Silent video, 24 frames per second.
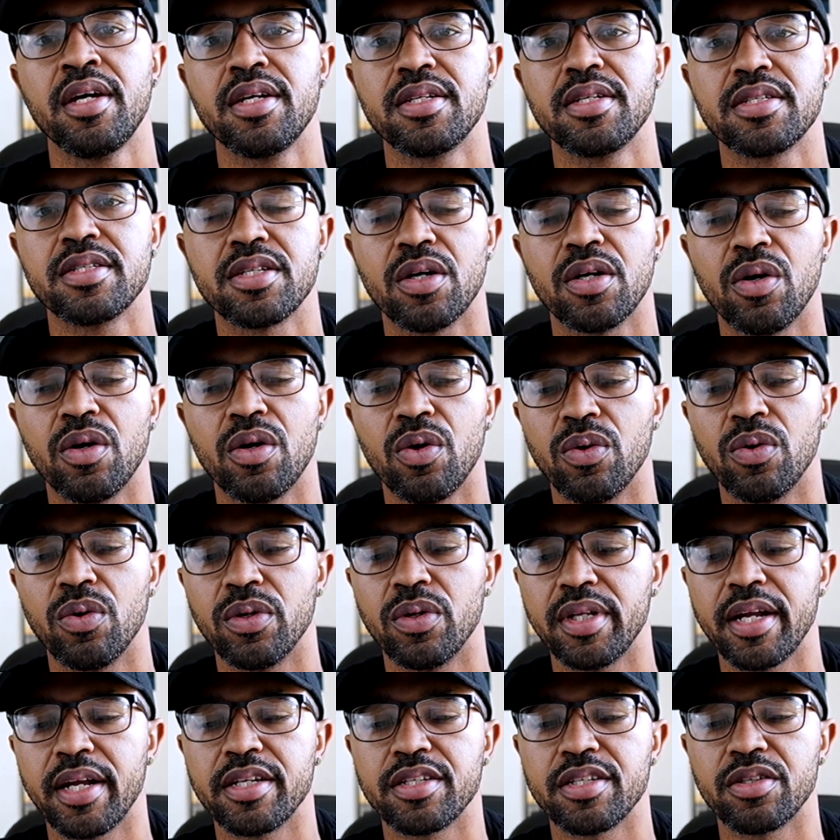So
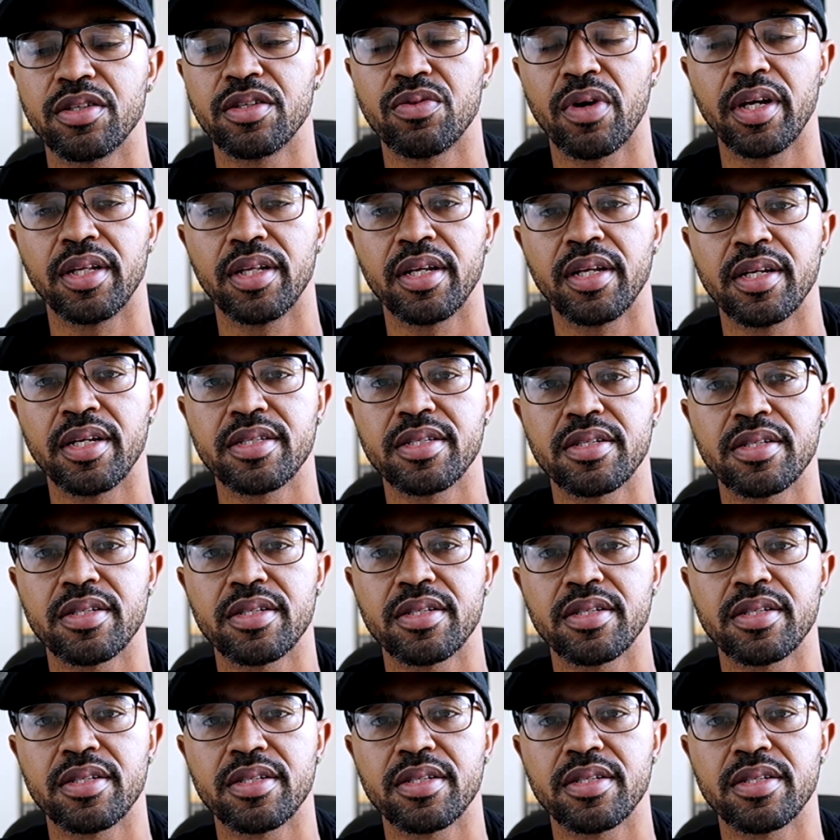that is a great lens